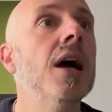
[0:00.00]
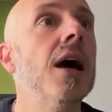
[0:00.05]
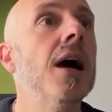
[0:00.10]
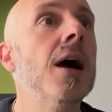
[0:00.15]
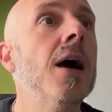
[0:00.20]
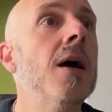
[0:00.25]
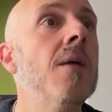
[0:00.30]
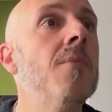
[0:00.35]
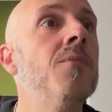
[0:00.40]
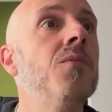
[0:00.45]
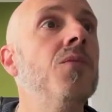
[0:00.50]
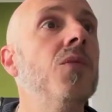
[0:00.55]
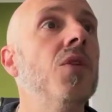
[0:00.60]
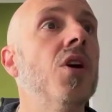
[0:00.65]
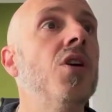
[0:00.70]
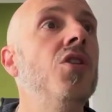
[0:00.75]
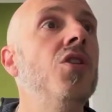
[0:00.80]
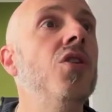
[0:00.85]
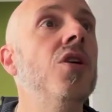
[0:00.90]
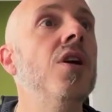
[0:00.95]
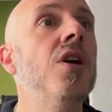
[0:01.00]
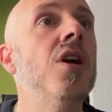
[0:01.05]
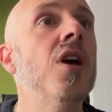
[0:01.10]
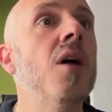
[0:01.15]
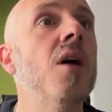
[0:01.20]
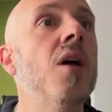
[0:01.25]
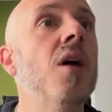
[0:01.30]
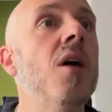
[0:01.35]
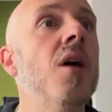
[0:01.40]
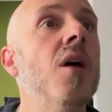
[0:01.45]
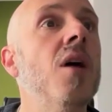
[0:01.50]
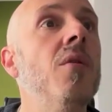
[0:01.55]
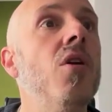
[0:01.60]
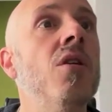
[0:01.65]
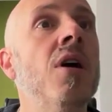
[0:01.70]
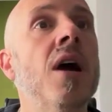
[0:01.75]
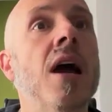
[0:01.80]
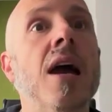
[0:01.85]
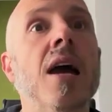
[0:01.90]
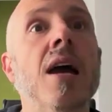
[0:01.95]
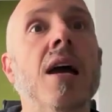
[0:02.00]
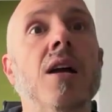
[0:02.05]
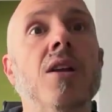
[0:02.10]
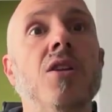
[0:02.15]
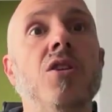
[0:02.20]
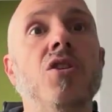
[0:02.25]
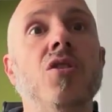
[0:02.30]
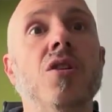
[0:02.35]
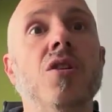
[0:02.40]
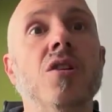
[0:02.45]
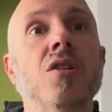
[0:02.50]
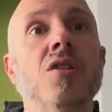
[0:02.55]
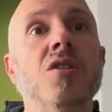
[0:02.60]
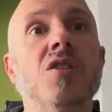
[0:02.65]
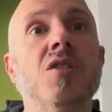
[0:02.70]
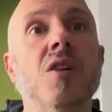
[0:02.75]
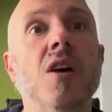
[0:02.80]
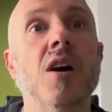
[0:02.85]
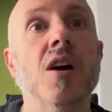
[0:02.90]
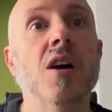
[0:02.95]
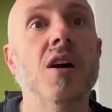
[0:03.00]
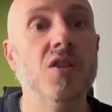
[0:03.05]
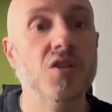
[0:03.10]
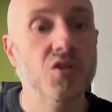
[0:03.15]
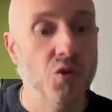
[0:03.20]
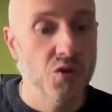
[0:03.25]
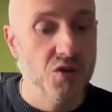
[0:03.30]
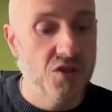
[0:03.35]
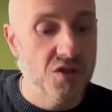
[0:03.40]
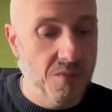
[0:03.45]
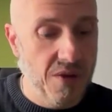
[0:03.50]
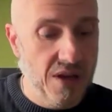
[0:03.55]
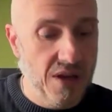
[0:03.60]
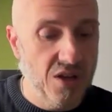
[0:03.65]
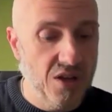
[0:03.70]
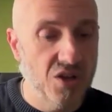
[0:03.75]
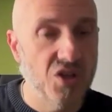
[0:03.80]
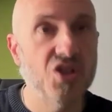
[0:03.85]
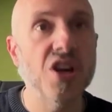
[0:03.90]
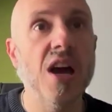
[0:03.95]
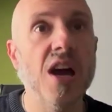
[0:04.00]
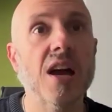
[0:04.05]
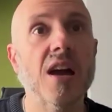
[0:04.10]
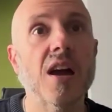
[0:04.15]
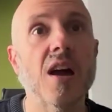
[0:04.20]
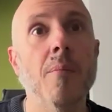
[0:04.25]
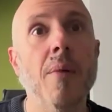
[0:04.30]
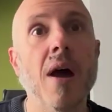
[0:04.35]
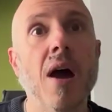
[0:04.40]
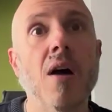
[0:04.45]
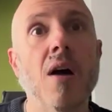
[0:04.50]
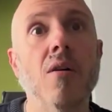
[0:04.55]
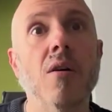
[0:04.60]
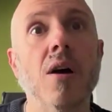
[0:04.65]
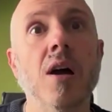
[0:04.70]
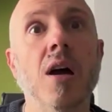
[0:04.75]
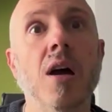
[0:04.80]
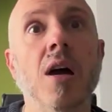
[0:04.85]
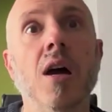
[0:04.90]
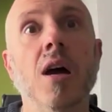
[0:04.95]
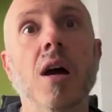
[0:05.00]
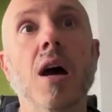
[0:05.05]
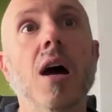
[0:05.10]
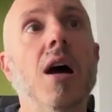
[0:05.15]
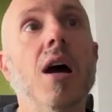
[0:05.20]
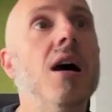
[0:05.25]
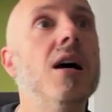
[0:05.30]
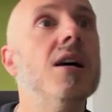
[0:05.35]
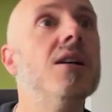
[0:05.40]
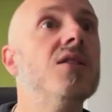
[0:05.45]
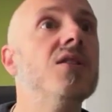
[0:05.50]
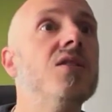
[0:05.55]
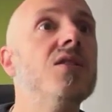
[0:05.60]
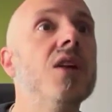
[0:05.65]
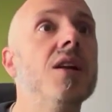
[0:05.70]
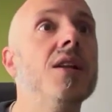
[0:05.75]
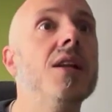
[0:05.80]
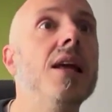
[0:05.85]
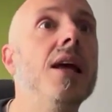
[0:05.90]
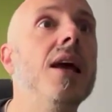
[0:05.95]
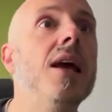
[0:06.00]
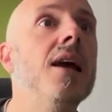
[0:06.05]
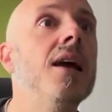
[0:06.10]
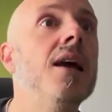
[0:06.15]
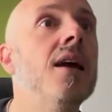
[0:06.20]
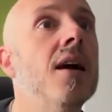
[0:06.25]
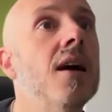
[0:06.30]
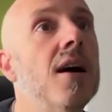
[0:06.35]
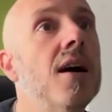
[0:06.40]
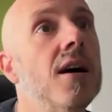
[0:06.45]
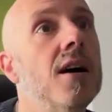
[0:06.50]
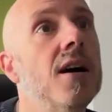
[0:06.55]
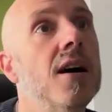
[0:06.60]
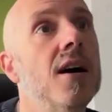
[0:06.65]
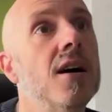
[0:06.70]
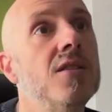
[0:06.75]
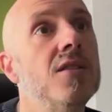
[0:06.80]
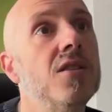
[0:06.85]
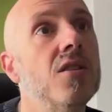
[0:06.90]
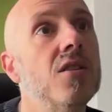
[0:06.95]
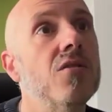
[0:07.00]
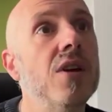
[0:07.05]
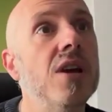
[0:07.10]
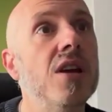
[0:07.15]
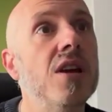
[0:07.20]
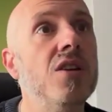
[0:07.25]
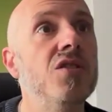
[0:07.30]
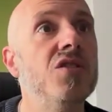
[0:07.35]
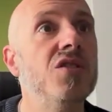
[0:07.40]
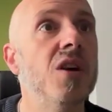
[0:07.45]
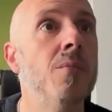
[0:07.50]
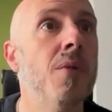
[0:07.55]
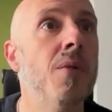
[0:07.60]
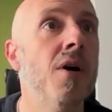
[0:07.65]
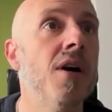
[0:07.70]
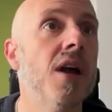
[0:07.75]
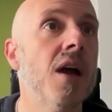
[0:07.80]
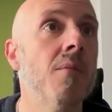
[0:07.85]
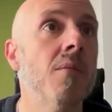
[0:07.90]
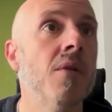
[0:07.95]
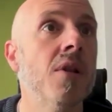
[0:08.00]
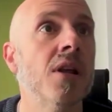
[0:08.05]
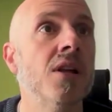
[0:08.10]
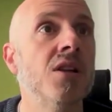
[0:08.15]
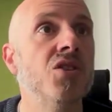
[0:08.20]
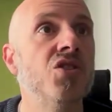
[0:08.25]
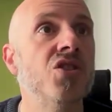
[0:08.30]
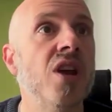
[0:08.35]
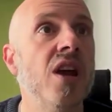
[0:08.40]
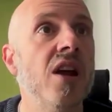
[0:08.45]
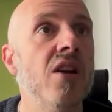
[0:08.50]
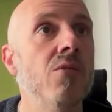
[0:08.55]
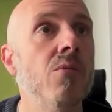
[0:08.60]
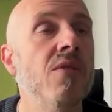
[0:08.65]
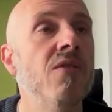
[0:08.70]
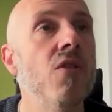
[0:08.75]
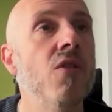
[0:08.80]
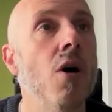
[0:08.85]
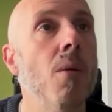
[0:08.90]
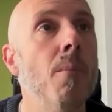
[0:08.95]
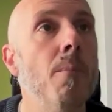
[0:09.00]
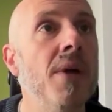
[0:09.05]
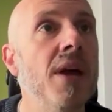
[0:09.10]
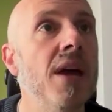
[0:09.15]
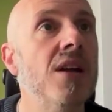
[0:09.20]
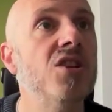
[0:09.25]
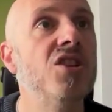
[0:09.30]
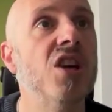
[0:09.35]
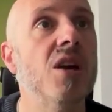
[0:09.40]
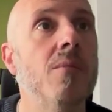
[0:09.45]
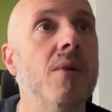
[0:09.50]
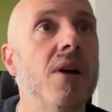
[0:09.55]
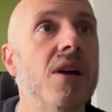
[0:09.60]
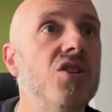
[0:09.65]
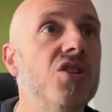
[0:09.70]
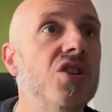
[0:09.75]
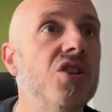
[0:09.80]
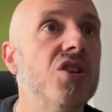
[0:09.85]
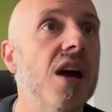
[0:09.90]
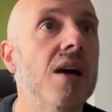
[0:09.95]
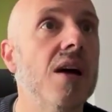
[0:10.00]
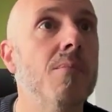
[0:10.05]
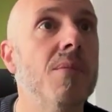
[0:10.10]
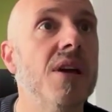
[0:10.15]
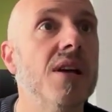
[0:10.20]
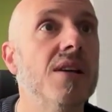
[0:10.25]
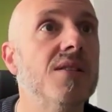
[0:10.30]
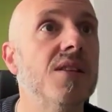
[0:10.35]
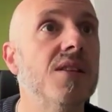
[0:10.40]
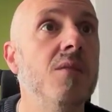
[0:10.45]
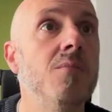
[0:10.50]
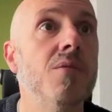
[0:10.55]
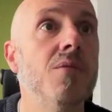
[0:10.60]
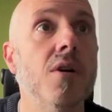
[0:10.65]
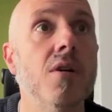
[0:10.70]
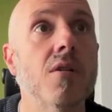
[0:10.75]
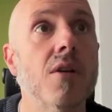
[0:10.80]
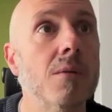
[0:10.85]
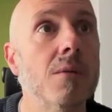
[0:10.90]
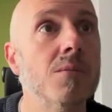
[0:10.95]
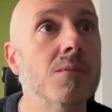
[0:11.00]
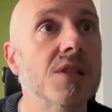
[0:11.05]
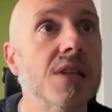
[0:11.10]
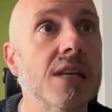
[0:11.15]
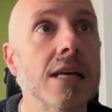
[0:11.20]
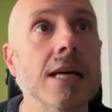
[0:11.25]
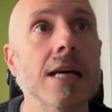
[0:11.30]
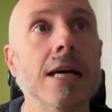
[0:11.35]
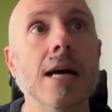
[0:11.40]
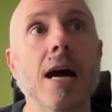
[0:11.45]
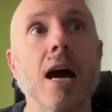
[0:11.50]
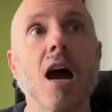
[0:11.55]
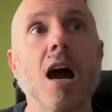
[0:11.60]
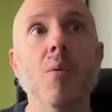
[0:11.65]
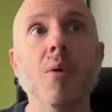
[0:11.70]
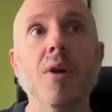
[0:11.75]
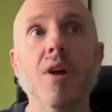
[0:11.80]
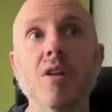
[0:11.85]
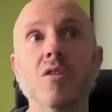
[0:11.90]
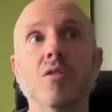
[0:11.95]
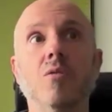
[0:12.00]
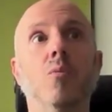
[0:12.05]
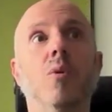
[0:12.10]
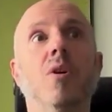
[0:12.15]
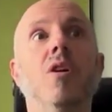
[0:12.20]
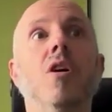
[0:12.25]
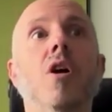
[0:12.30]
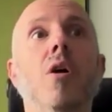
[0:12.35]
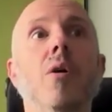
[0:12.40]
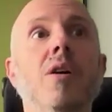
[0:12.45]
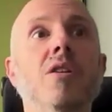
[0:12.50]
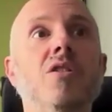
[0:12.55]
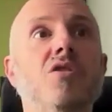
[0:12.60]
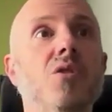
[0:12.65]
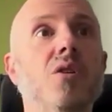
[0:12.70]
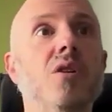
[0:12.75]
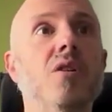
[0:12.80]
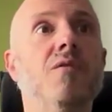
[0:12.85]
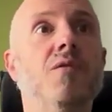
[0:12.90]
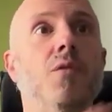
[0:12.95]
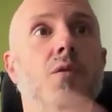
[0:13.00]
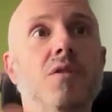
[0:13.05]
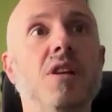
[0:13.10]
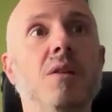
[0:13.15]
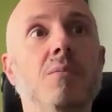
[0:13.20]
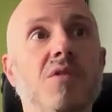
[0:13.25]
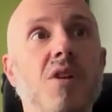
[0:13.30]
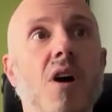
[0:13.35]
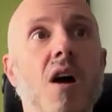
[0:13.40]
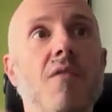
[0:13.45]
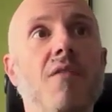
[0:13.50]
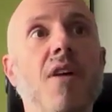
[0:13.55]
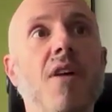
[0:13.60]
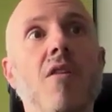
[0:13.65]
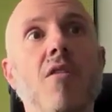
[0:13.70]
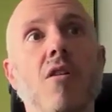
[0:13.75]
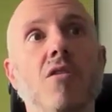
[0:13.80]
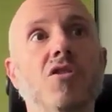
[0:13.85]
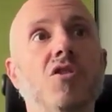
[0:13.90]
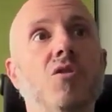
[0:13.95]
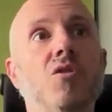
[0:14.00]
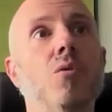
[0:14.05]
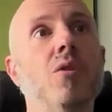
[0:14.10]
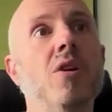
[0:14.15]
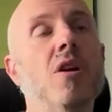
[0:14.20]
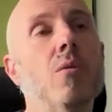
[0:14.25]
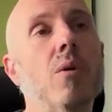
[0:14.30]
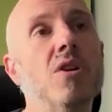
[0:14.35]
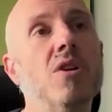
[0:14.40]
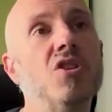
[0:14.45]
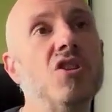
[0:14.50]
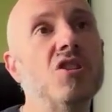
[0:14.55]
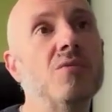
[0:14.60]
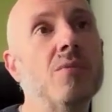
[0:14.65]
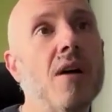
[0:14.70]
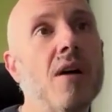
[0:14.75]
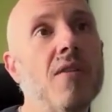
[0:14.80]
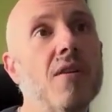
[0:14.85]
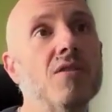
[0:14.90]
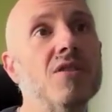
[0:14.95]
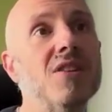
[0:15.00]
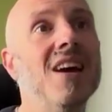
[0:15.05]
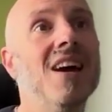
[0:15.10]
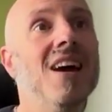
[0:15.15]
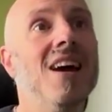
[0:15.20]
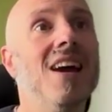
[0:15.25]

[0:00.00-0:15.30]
um, and you can come along and you can uh, talk to me and Jack about uh, studying uh, a degree at UCL Biochemical Engineering. We've got BEng, MEng, and BSc programs. Uh, we can we can go into a full deep dive there. Answer all your questions about those.